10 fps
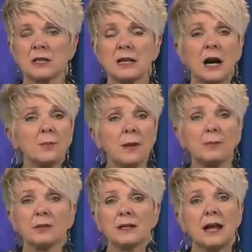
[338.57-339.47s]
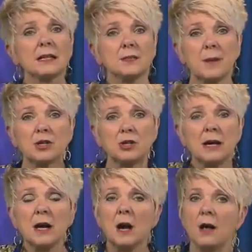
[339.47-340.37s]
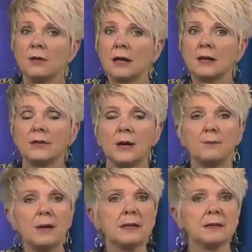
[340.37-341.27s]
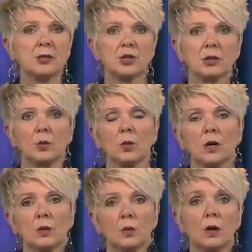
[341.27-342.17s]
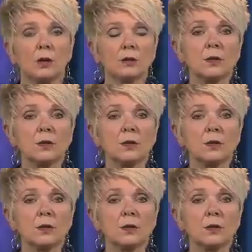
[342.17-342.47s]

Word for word: The young people today, especially, they live in a big digital wor world.